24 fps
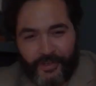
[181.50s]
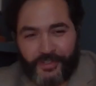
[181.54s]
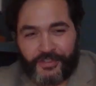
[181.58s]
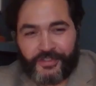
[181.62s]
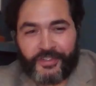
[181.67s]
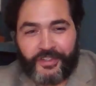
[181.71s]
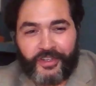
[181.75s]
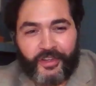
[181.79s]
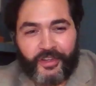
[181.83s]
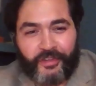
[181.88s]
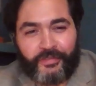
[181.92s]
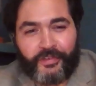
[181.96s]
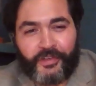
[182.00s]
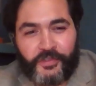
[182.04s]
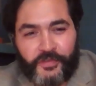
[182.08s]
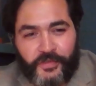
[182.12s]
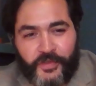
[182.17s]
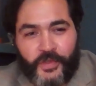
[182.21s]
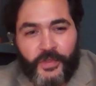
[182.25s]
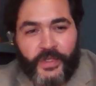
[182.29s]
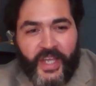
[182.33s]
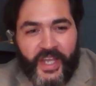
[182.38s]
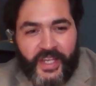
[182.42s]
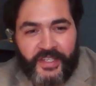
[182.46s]
first, the first
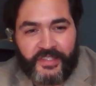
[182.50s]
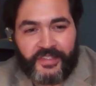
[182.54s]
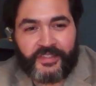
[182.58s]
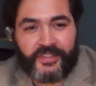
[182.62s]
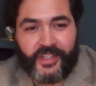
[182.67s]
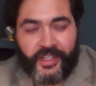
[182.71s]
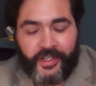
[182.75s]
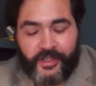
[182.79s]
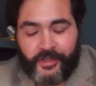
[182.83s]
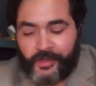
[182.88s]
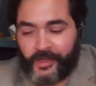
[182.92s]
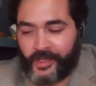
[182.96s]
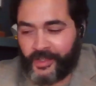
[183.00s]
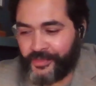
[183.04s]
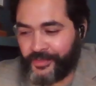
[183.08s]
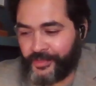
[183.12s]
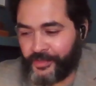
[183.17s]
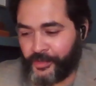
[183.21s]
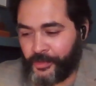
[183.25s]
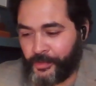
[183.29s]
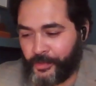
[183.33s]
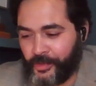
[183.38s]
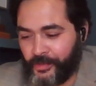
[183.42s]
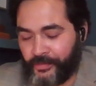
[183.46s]
few cases that you're out
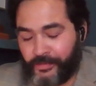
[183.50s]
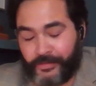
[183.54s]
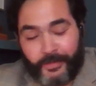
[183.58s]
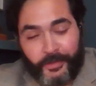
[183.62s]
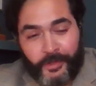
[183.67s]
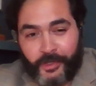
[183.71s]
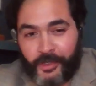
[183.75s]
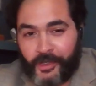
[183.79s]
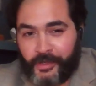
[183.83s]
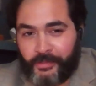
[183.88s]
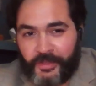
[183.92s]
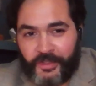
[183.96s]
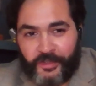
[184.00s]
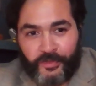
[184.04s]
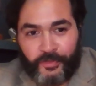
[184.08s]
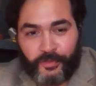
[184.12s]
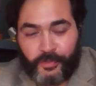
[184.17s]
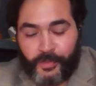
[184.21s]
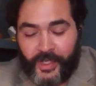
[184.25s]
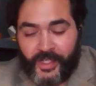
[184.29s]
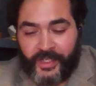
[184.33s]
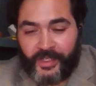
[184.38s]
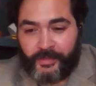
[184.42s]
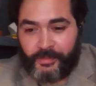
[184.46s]
there doing it for, you're going to be
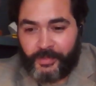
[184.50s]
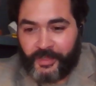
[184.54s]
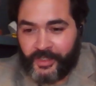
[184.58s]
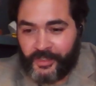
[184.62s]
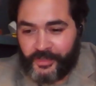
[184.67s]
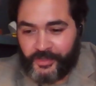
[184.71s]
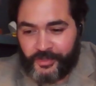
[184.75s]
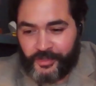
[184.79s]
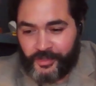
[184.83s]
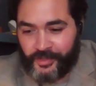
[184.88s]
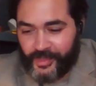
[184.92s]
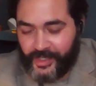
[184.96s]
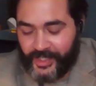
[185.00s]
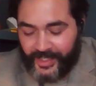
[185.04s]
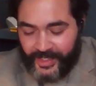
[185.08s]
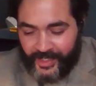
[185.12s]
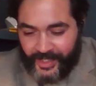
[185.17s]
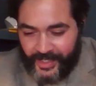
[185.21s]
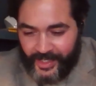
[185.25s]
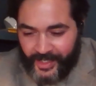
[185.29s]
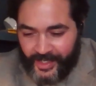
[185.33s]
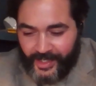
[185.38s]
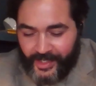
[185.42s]
sweating it because you're like